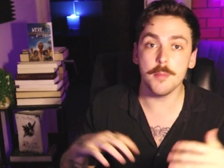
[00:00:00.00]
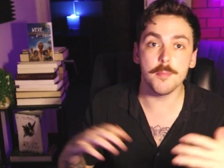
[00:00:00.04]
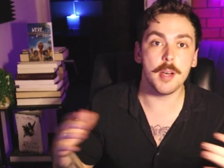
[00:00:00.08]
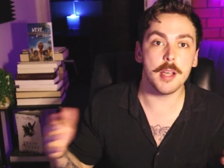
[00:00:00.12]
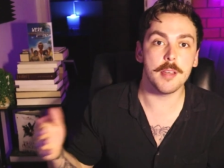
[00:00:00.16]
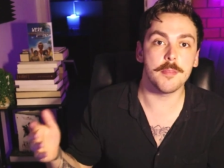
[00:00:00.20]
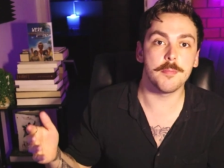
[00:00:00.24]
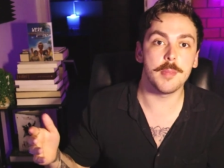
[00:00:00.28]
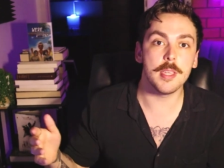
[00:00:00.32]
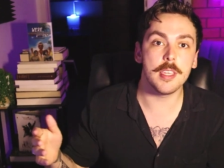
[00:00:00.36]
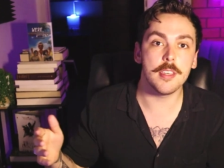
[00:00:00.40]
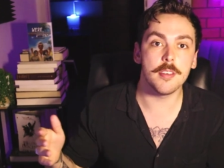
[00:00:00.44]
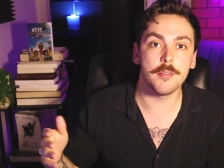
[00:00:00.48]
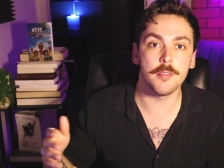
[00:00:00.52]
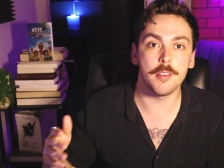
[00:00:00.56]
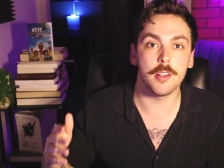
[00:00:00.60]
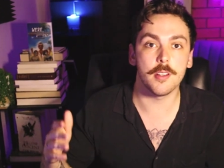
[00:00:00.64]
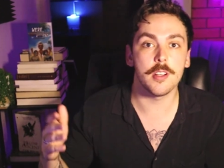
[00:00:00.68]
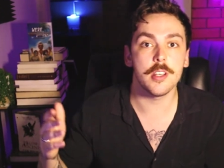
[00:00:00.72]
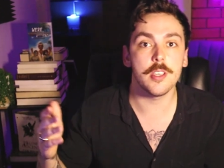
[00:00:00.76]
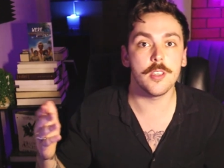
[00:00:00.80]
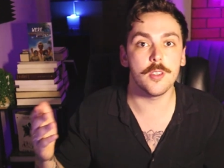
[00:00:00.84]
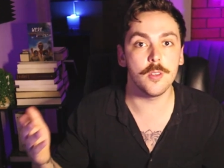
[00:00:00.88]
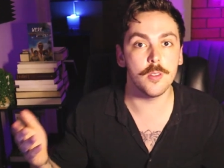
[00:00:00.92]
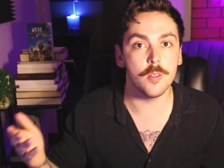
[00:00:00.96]
a
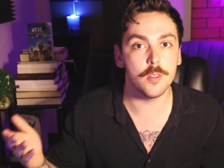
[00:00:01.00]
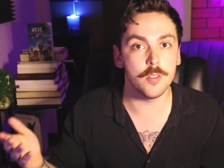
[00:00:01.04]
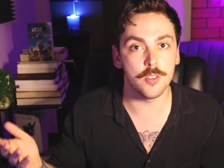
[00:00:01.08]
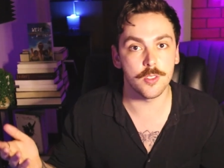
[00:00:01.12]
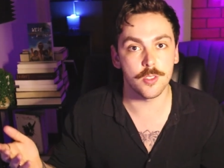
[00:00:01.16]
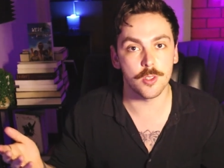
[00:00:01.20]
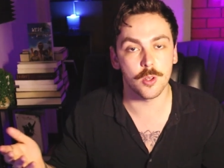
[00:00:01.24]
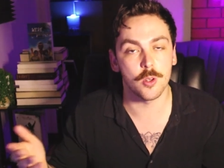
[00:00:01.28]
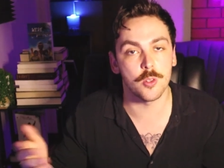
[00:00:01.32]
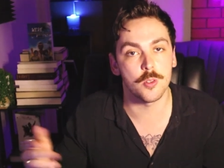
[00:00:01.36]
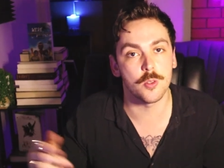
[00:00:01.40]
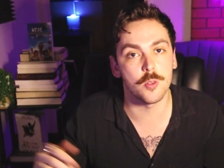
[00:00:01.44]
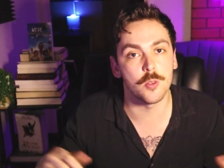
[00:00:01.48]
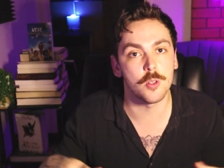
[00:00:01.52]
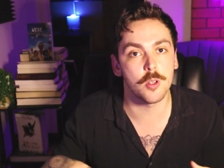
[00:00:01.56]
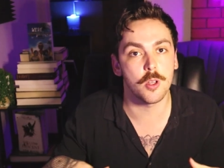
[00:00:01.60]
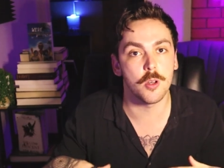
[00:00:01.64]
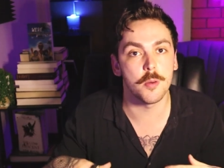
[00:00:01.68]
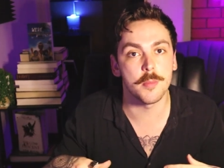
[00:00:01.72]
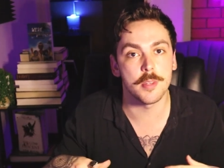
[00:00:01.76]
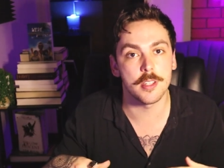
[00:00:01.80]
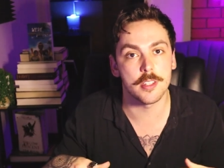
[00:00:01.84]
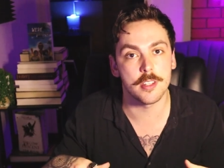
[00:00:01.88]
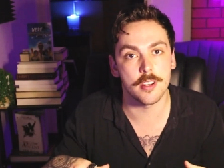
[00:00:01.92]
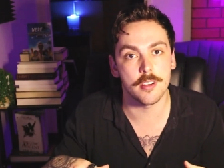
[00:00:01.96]
very good social
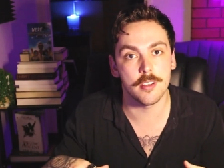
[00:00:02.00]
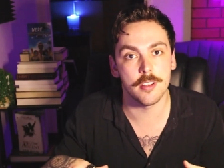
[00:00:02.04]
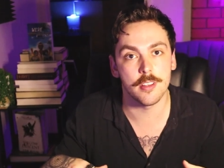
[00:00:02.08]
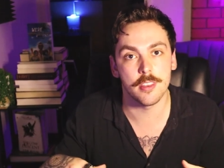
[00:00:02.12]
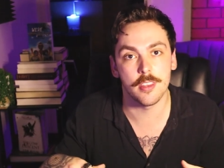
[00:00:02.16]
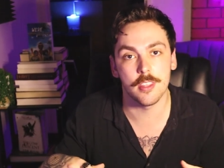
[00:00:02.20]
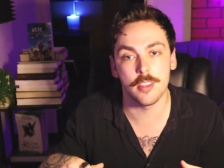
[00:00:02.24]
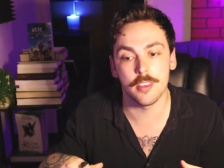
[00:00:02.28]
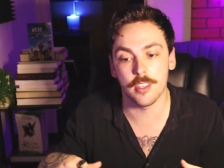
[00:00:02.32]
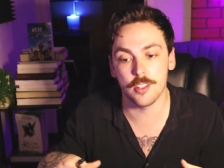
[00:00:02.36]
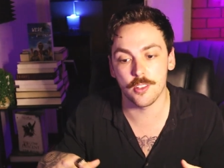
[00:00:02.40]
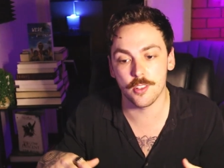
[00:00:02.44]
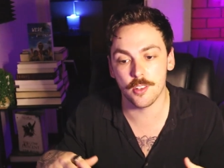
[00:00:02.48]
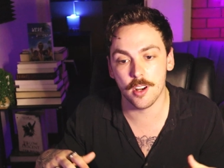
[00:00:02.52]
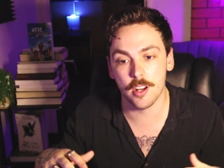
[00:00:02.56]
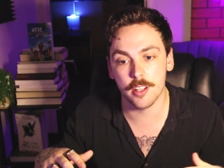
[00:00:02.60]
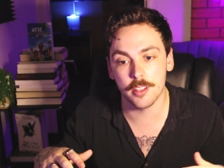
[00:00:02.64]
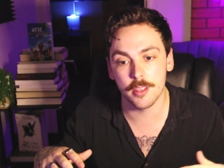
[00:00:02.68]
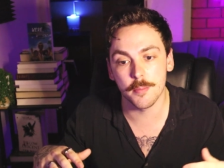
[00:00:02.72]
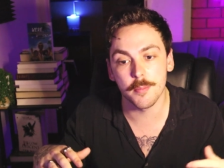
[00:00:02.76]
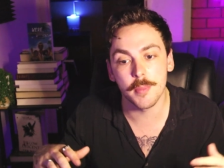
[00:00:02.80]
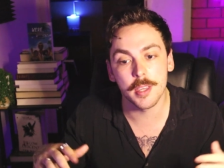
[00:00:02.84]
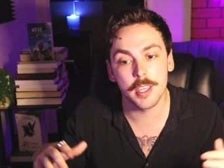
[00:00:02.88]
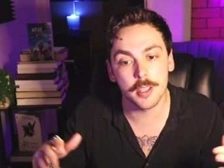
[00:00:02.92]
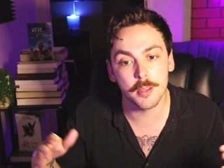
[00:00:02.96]
commentary that they're trying
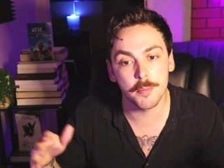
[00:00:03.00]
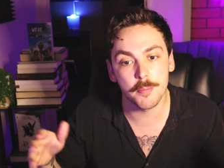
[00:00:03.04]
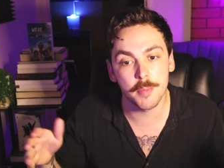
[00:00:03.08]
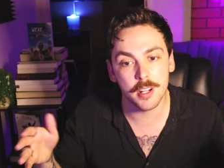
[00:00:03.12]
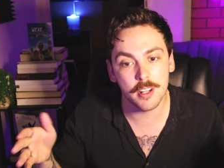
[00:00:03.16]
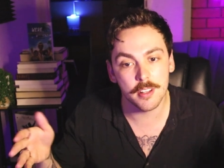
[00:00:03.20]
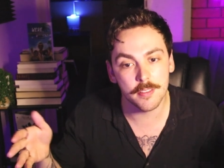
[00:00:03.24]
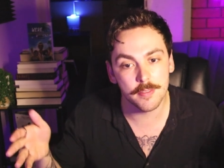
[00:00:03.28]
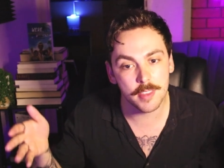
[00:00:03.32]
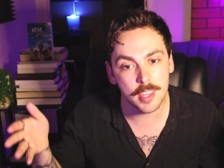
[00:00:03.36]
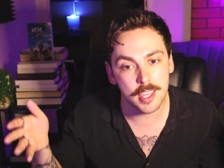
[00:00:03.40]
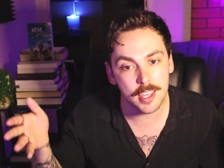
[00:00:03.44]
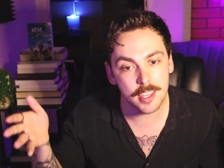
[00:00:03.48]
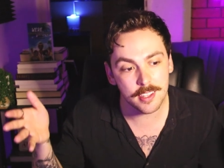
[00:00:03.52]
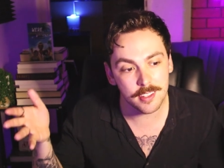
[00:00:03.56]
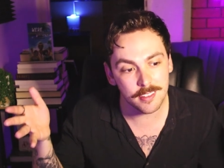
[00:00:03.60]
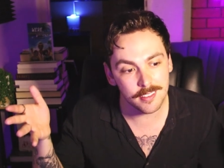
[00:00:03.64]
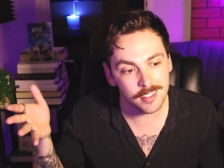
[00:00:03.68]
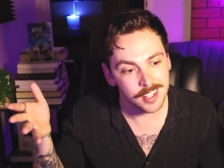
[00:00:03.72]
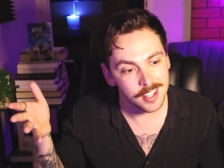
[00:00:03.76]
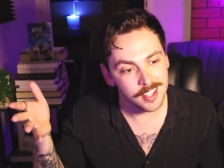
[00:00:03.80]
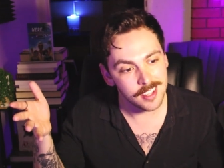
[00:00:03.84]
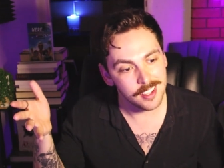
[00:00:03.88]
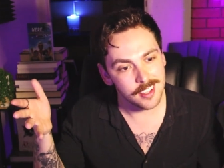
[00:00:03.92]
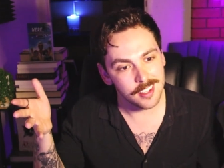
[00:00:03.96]
to make, but if they're
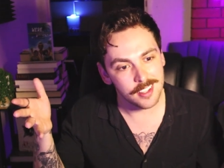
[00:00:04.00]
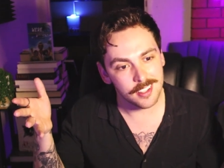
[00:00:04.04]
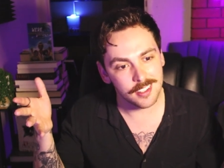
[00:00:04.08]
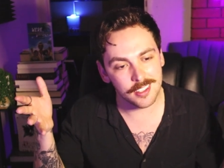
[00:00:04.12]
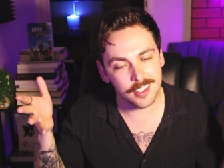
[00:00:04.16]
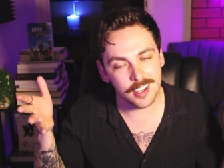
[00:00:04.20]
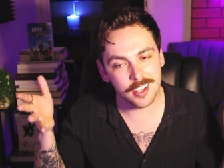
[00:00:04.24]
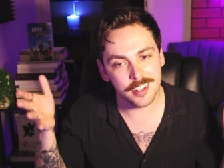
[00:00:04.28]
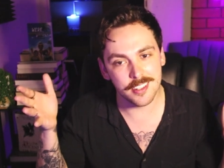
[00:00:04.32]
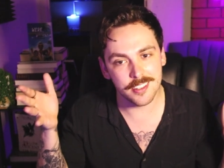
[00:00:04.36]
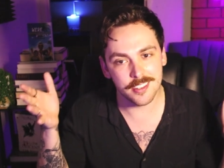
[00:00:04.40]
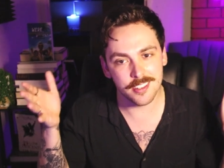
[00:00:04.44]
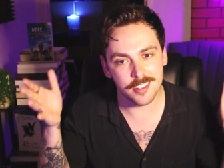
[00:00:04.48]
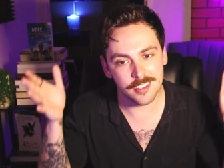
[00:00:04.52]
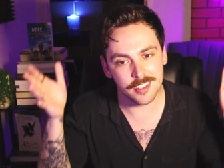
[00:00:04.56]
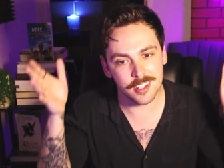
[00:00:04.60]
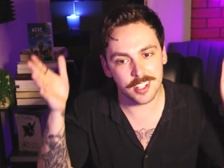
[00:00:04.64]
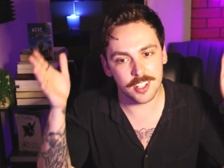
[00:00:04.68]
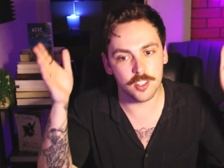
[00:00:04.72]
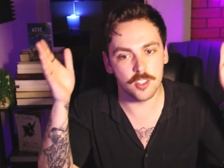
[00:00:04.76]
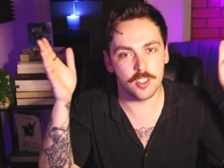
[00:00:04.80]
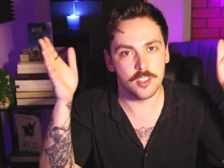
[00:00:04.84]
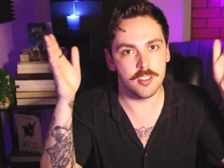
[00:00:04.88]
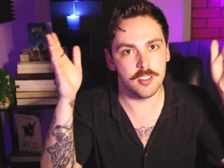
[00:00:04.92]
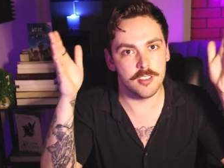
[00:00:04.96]
kind of just
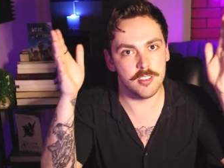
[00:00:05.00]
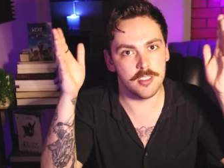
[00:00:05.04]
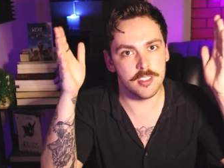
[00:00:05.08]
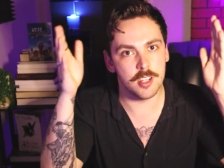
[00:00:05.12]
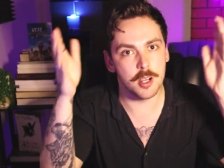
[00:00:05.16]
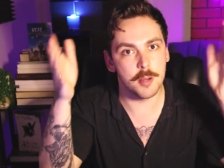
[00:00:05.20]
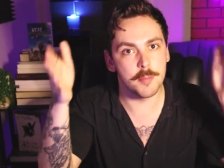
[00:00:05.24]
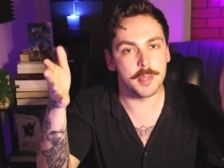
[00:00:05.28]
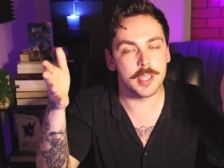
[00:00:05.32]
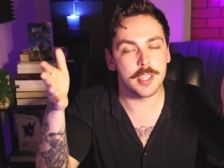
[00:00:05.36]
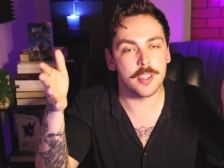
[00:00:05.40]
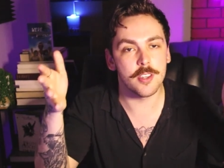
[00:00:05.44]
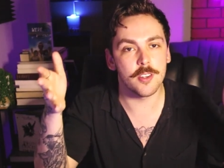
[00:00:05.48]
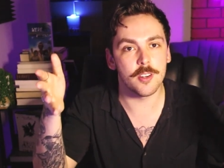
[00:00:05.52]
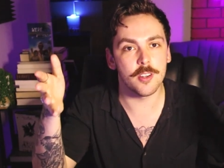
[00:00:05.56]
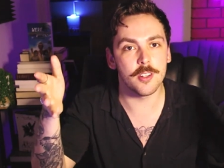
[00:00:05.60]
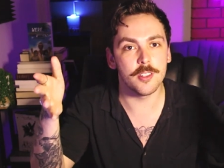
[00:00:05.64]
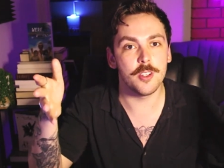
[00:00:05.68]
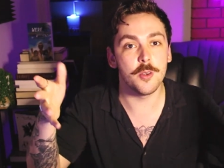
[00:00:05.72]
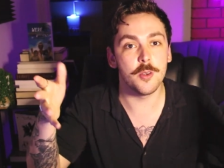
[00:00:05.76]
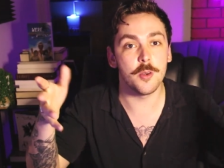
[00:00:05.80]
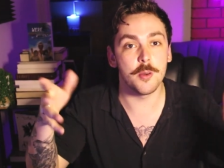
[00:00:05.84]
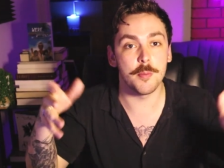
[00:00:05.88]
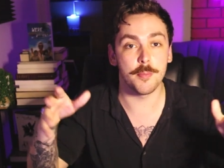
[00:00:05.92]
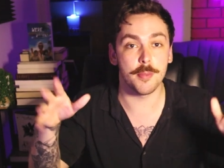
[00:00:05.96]
like dumping it
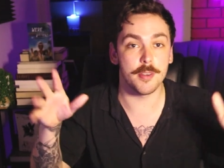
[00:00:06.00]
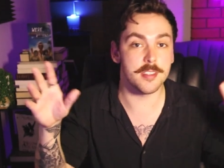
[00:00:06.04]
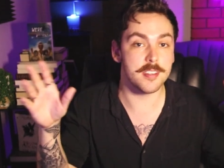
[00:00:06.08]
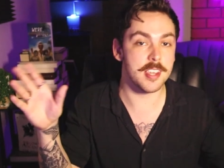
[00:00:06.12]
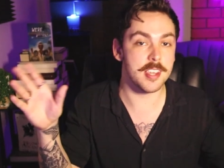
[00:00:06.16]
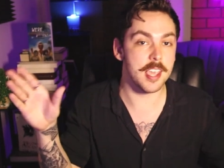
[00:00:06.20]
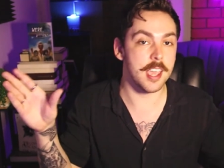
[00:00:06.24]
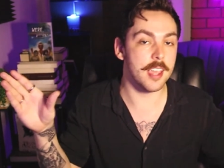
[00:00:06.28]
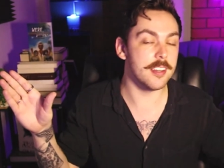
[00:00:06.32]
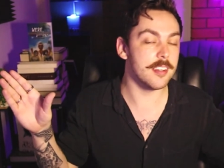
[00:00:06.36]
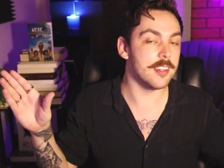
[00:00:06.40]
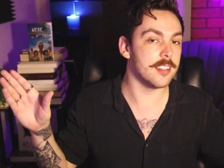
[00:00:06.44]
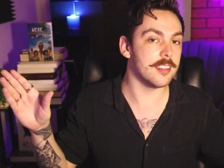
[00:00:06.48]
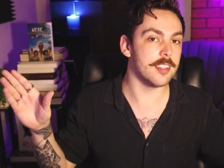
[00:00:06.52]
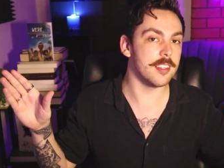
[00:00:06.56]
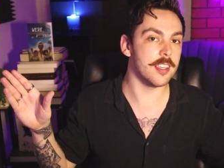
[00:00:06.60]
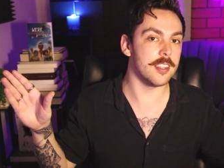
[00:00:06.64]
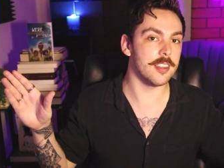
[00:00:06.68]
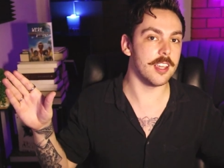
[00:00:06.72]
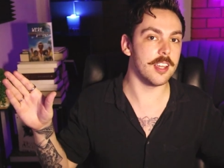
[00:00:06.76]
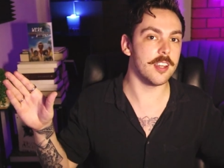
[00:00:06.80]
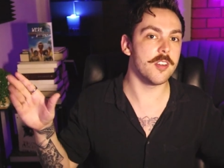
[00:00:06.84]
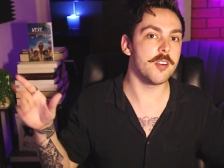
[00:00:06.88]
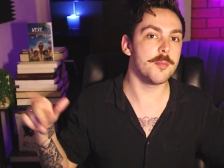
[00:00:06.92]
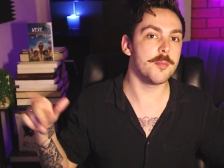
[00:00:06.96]
on you and pretending that
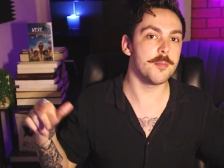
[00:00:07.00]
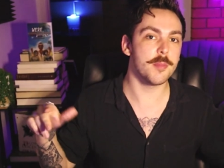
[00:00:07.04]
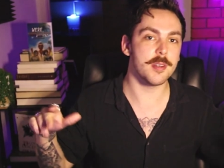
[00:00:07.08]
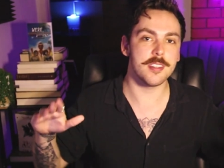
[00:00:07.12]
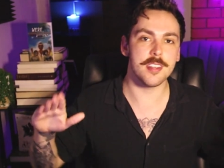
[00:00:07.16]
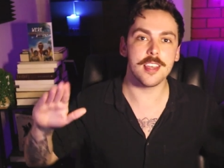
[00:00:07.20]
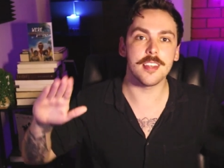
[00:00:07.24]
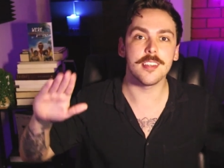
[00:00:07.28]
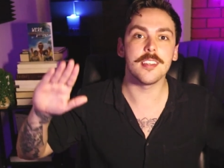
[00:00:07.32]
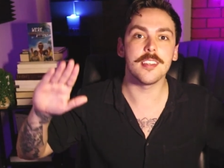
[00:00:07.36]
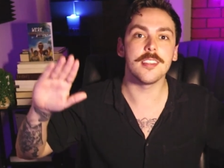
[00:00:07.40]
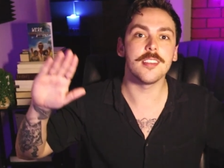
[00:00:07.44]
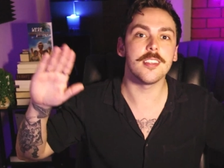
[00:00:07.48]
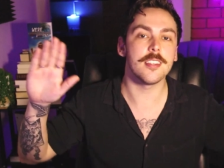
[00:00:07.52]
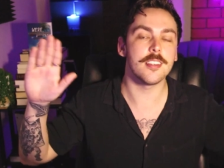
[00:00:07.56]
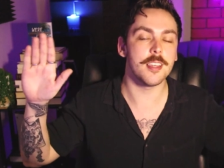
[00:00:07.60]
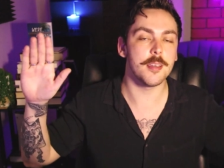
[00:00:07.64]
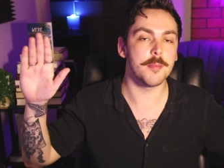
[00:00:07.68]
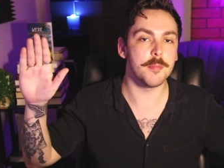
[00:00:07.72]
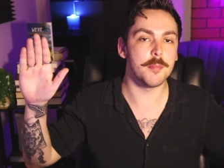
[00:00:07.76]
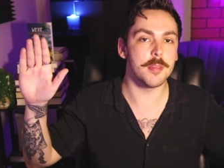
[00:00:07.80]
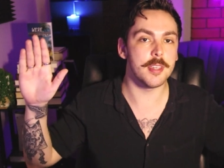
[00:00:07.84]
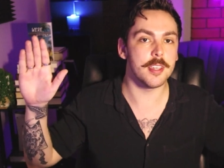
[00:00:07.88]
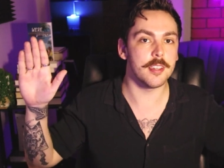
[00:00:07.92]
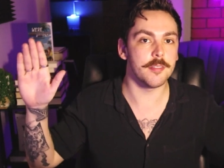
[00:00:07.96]
they're not, pretending that
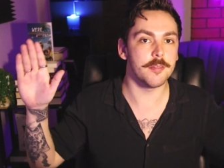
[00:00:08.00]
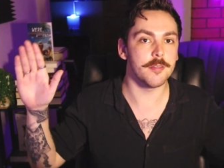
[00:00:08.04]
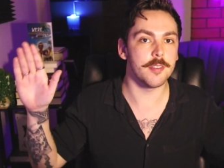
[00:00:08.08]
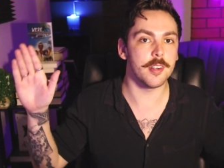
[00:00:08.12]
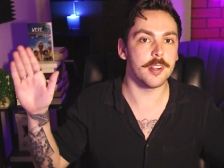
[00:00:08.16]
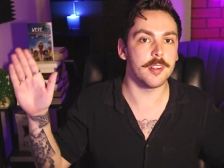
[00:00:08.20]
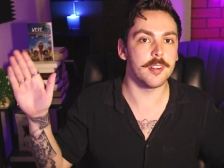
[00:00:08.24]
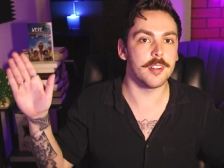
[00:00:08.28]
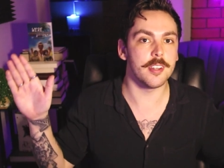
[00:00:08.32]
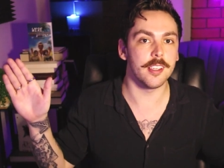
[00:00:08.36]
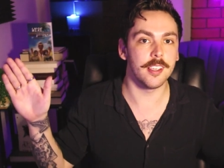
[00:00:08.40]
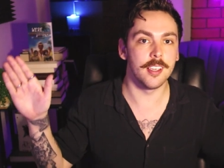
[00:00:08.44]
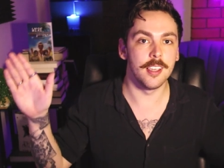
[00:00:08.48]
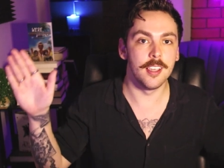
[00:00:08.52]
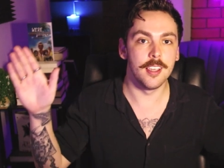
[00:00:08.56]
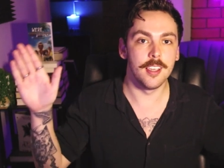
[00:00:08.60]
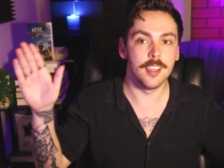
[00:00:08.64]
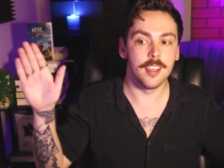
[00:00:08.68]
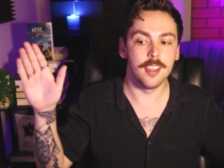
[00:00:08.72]
they're being very